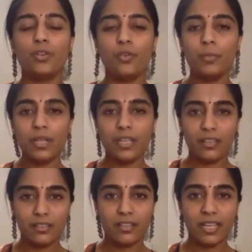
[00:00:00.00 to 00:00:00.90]

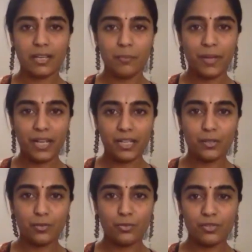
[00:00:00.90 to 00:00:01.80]
nobody, like compared
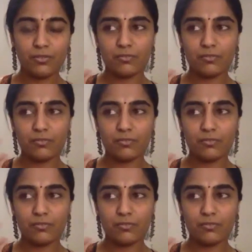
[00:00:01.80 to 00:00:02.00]
to